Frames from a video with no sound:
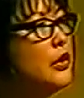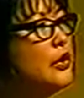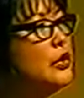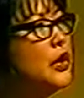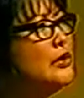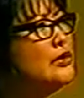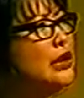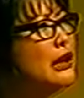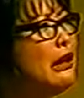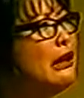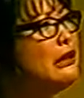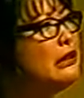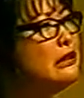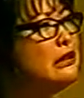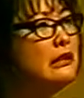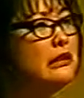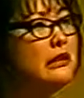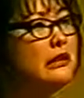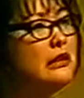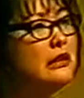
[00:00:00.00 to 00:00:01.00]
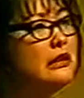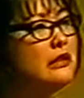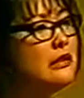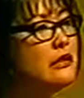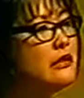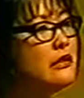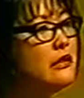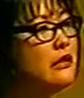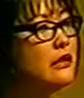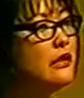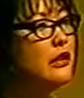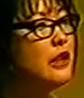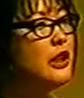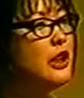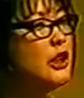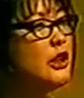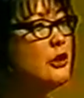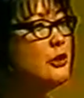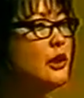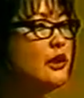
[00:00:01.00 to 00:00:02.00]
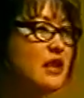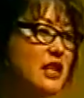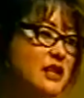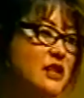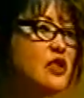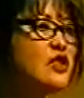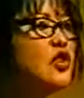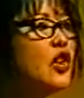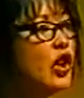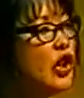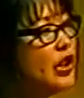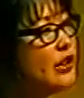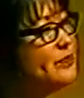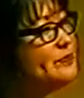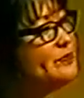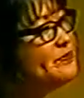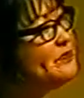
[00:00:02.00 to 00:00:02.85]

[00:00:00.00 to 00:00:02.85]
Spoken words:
No drug. Well, this is good.